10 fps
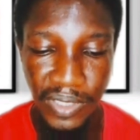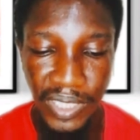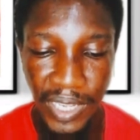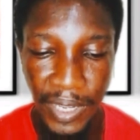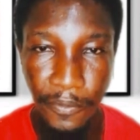They
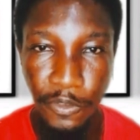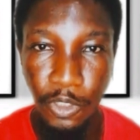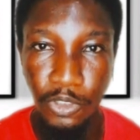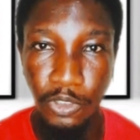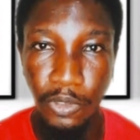have
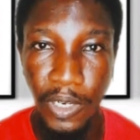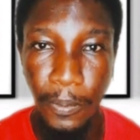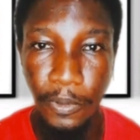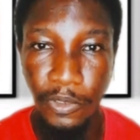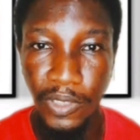doctoral
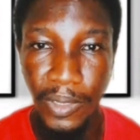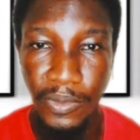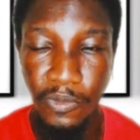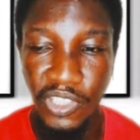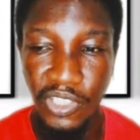
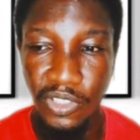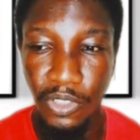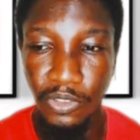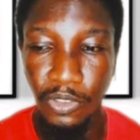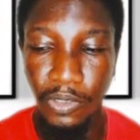programs, which is
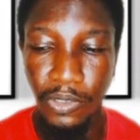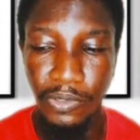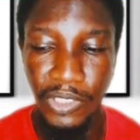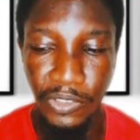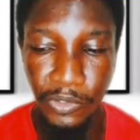doctoral
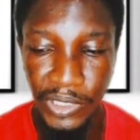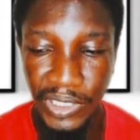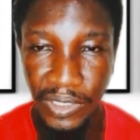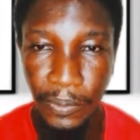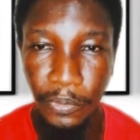
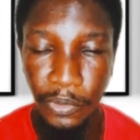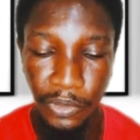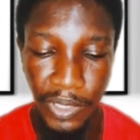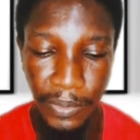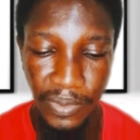degree
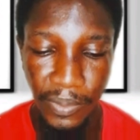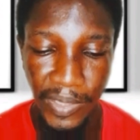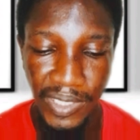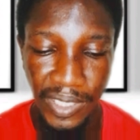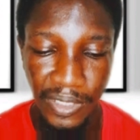programs,
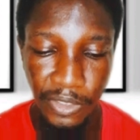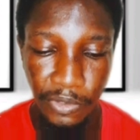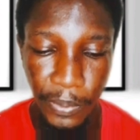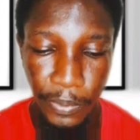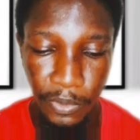master
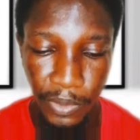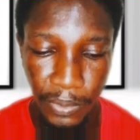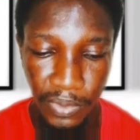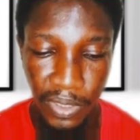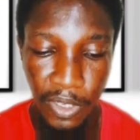degree
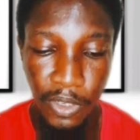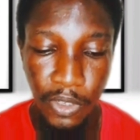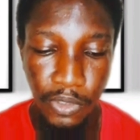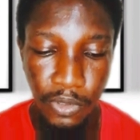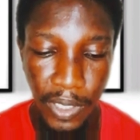programs.
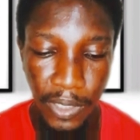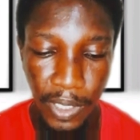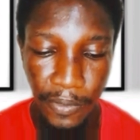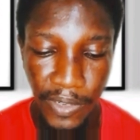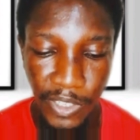So I'd
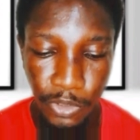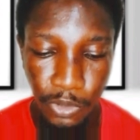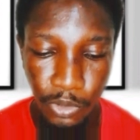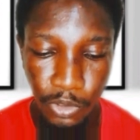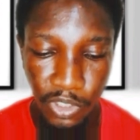advise you
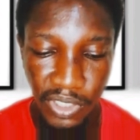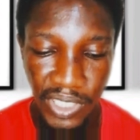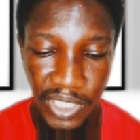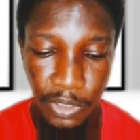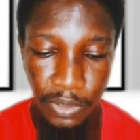to just
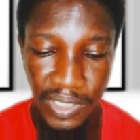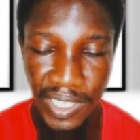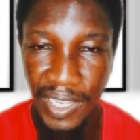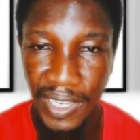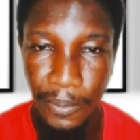take your
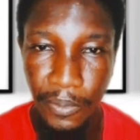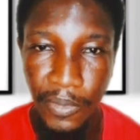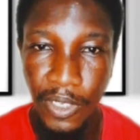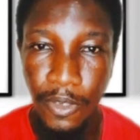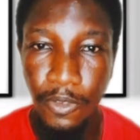time,
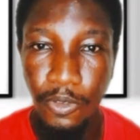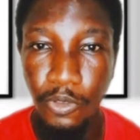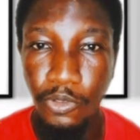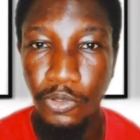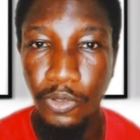
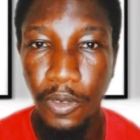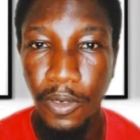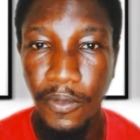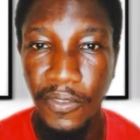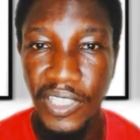go through all
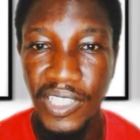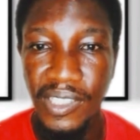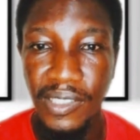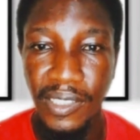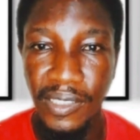of
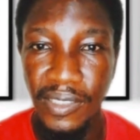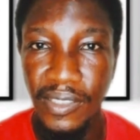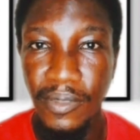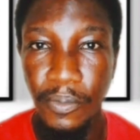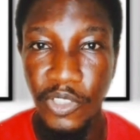these
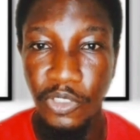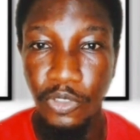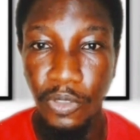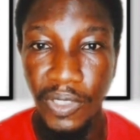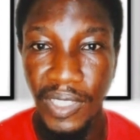things, be
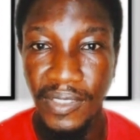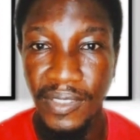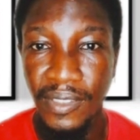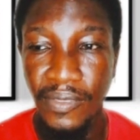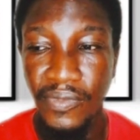sure that
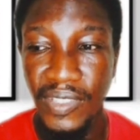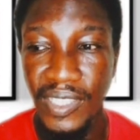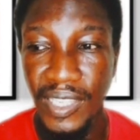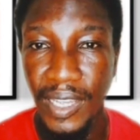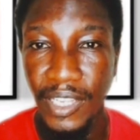
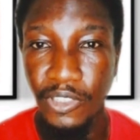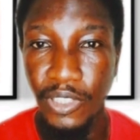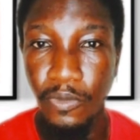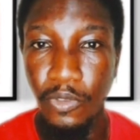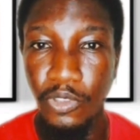these are
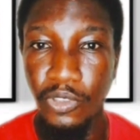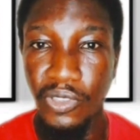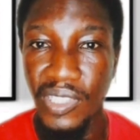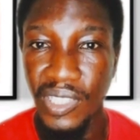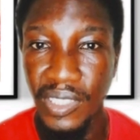actually what you're
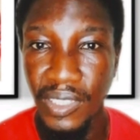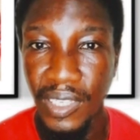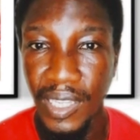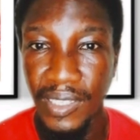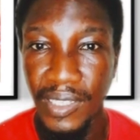seeing
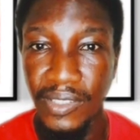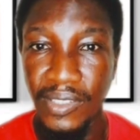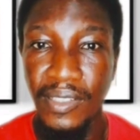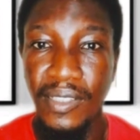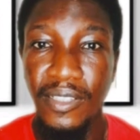and that
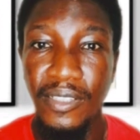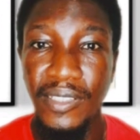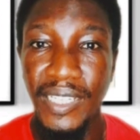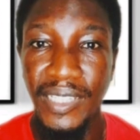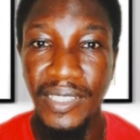
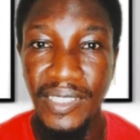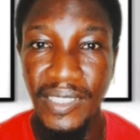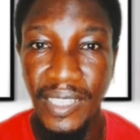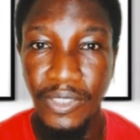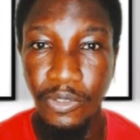there are things
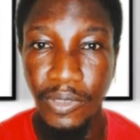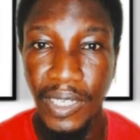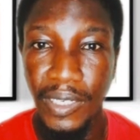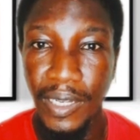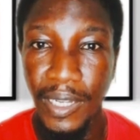that you
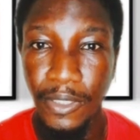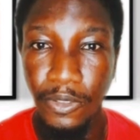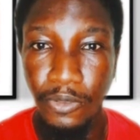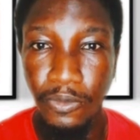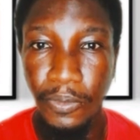can
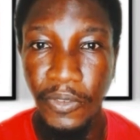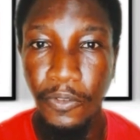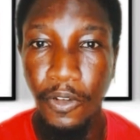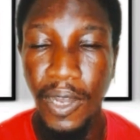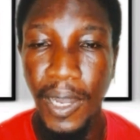handle
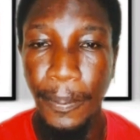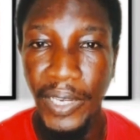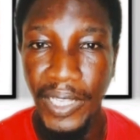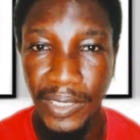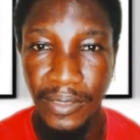before
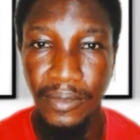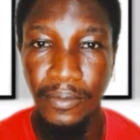applying.